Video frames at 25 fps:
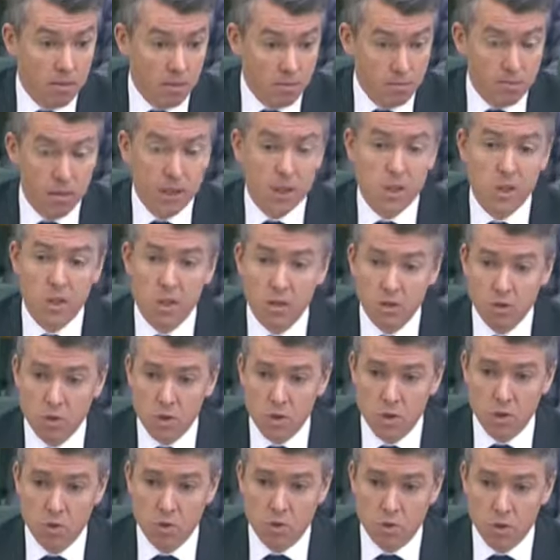The busing
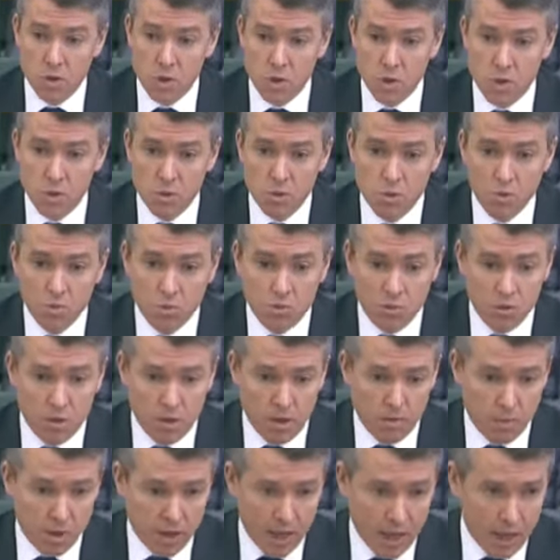resource,
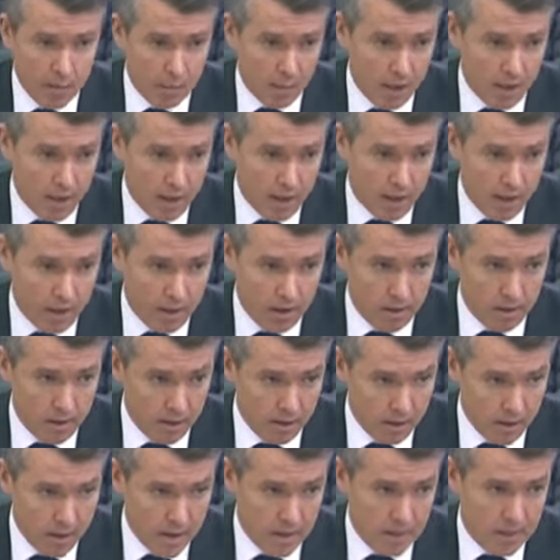it became clear
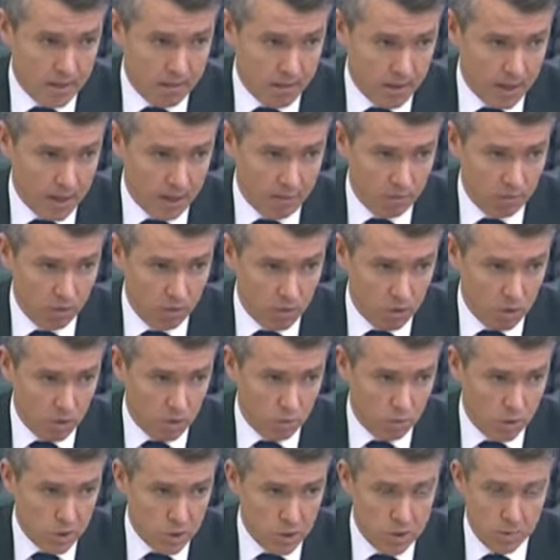late in the
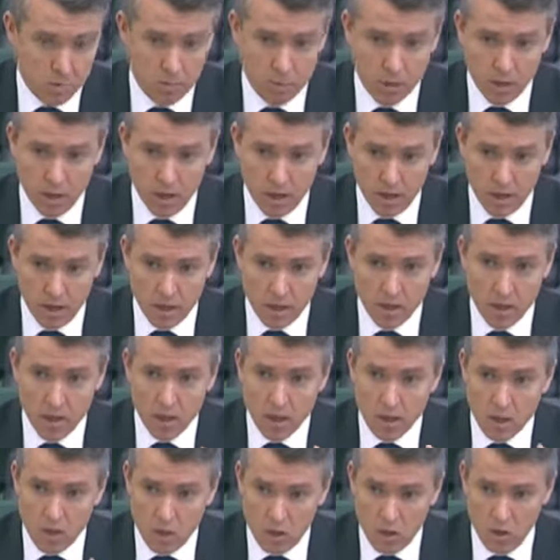afternoon, was simply
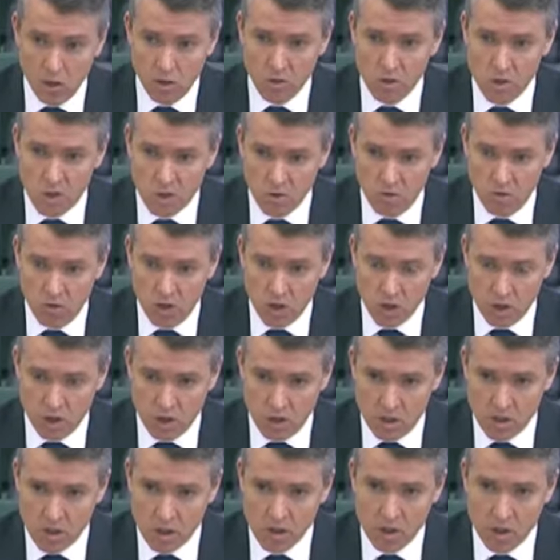not
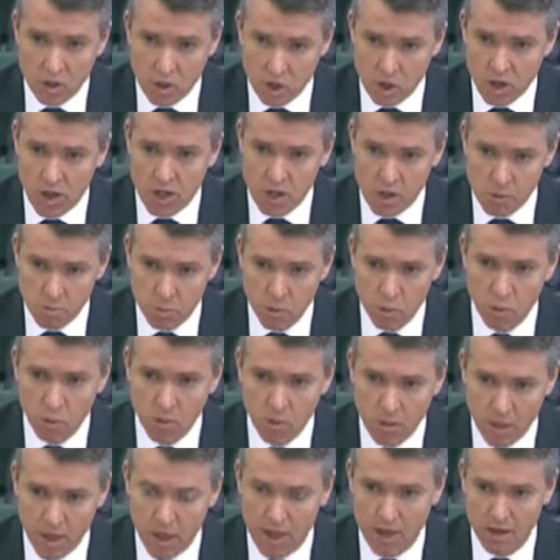sufficient to
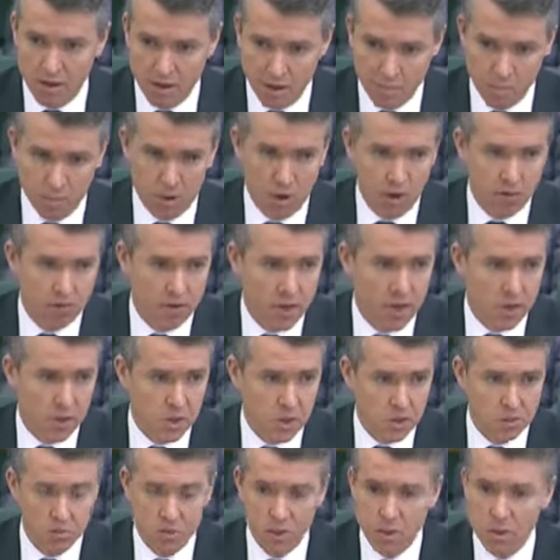transport that number of
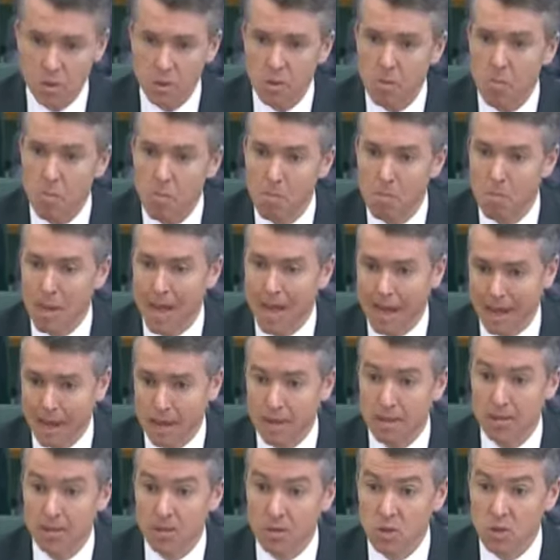customers
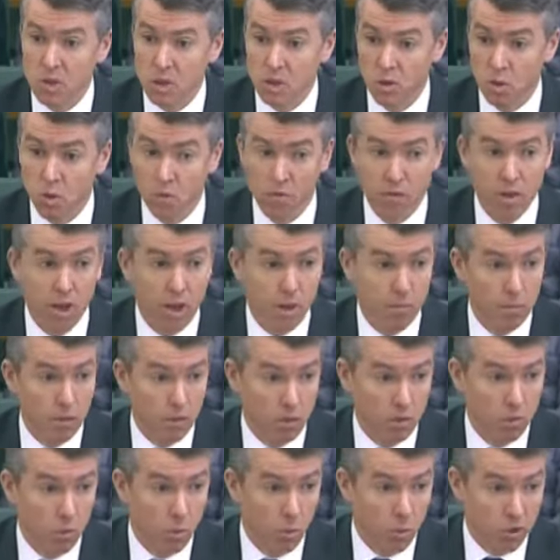back to North
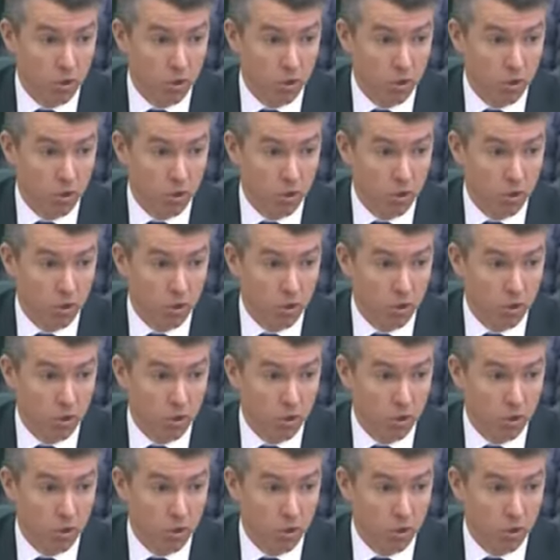Terminal,